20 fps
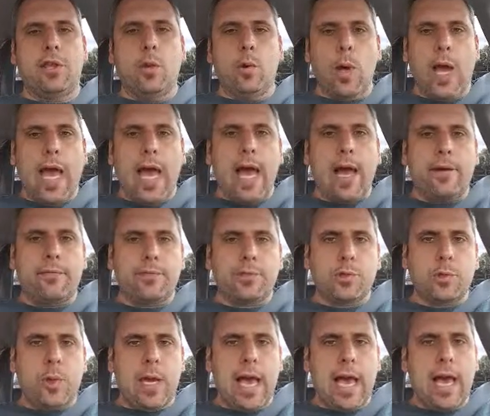You have
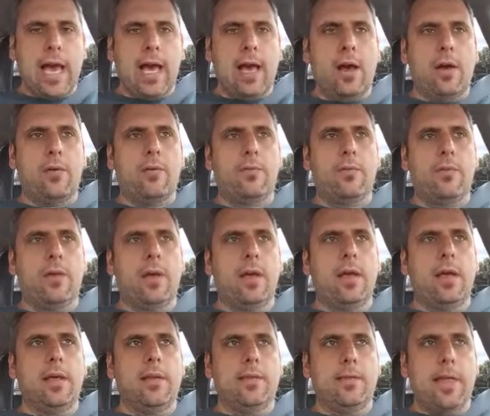to have
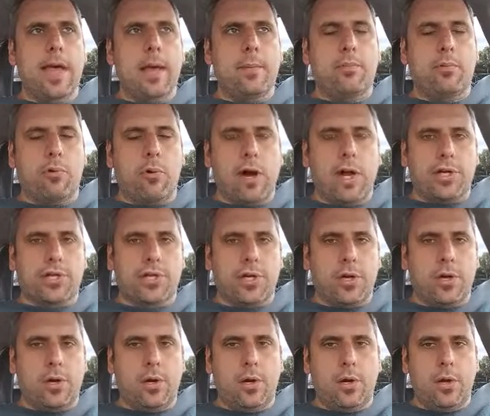that
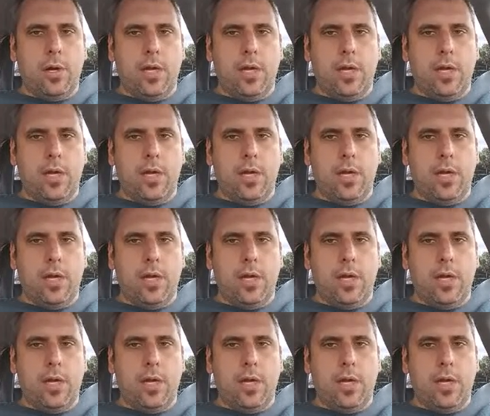pressure.